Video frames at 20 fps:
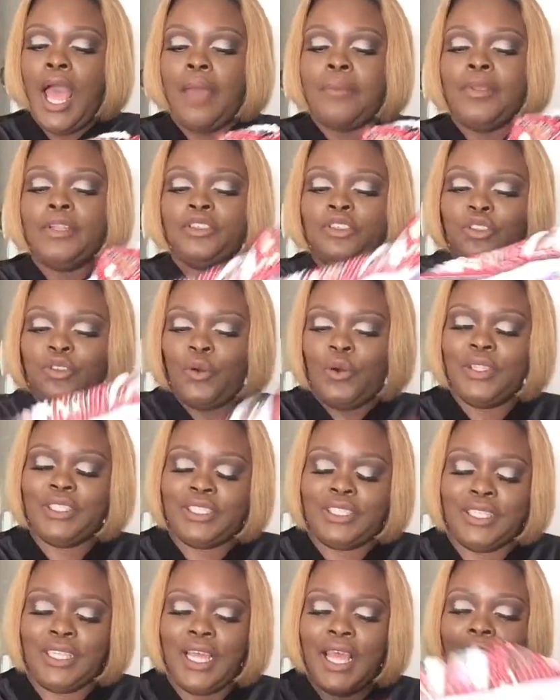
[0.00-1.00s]
I mean,
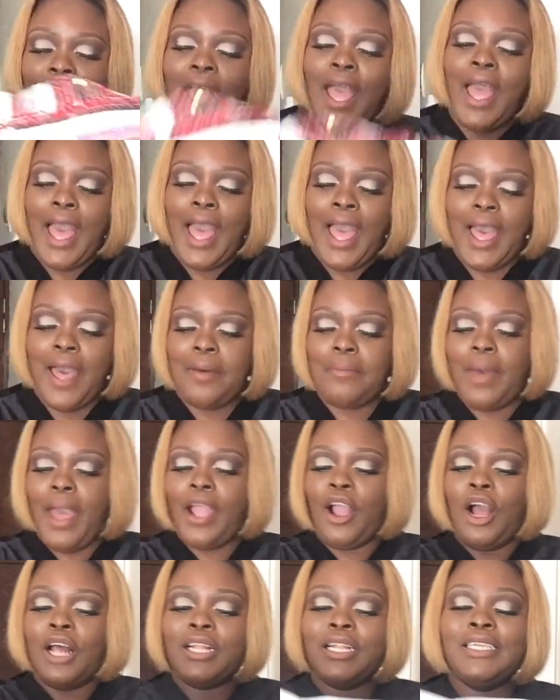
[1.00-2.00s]
shorts.
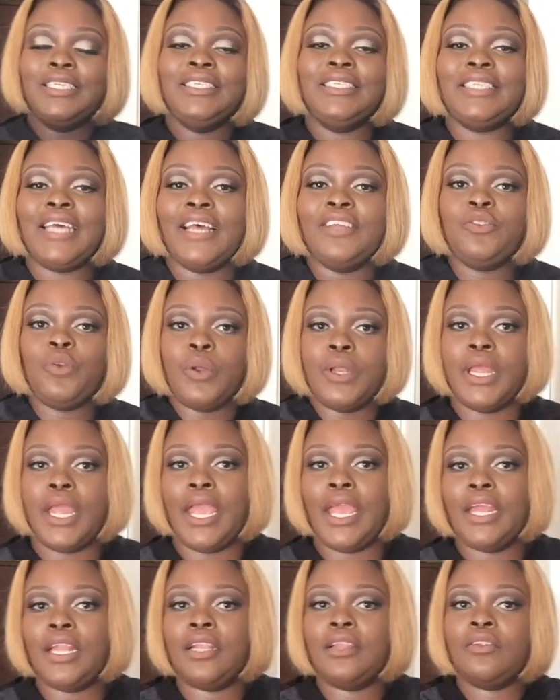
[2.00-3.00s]
I got it in size
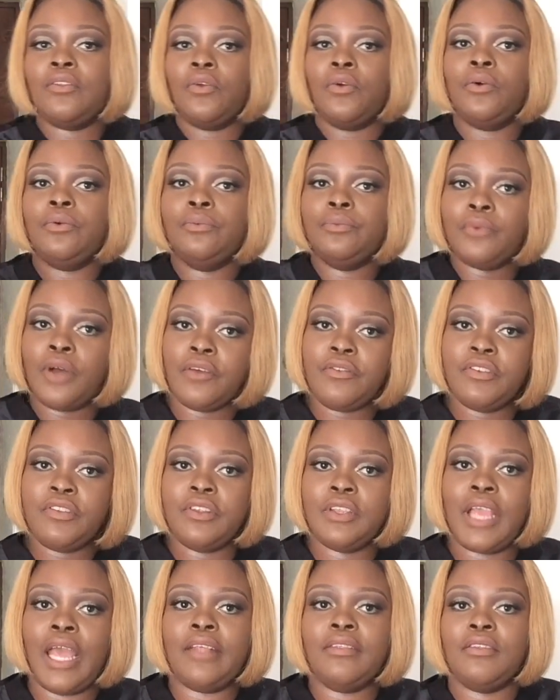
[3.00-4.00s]
28, so
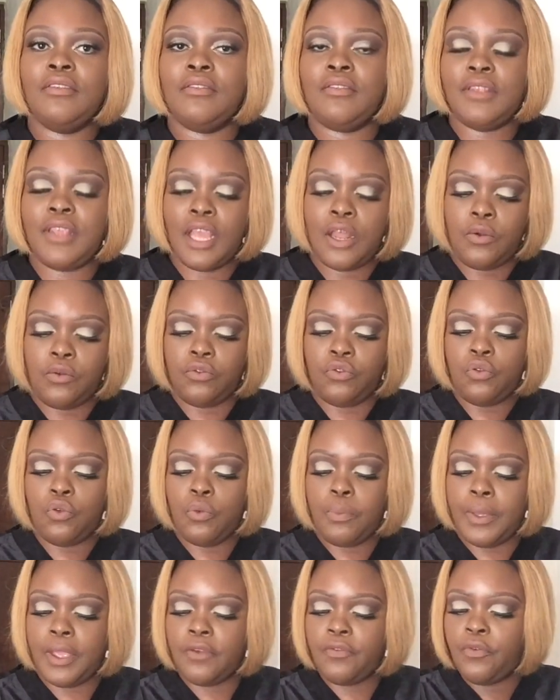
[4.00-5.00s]
obviously, you guys can see it was
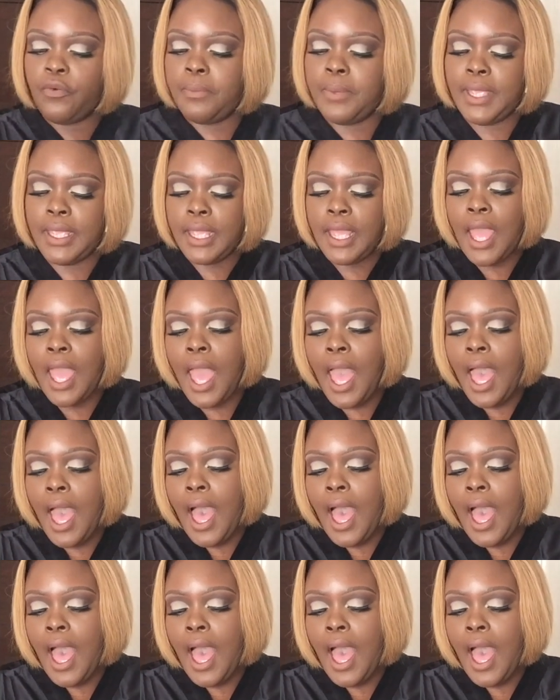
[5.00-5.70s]
too big for me.